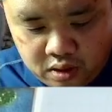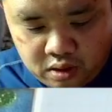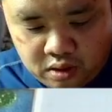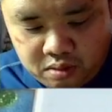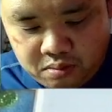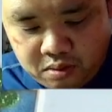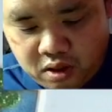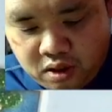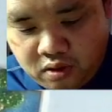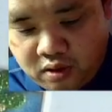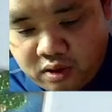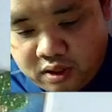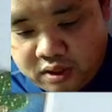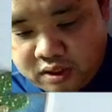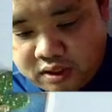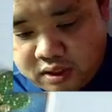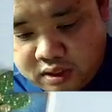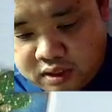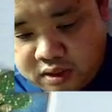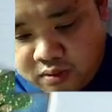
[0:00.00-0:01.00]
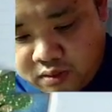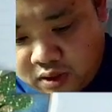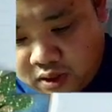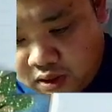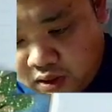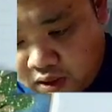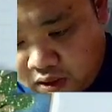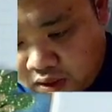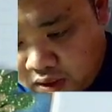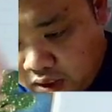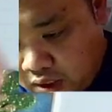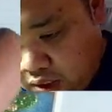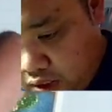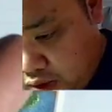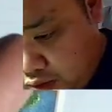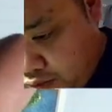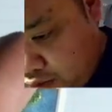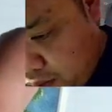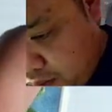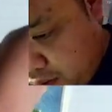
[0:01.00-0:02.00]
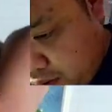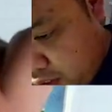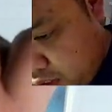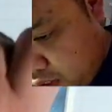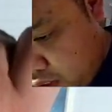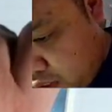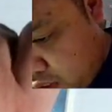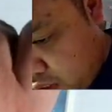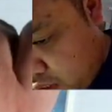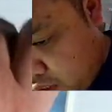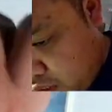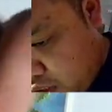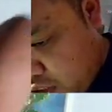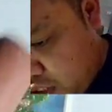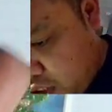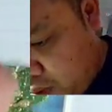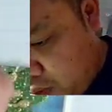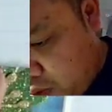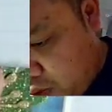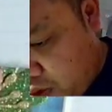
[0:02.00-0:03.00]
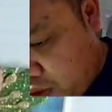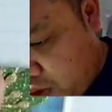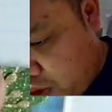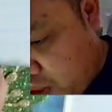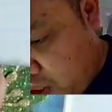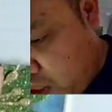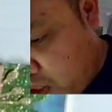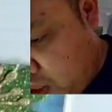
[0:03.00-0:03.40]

I'm curious to see what it looks like if I place a gem without any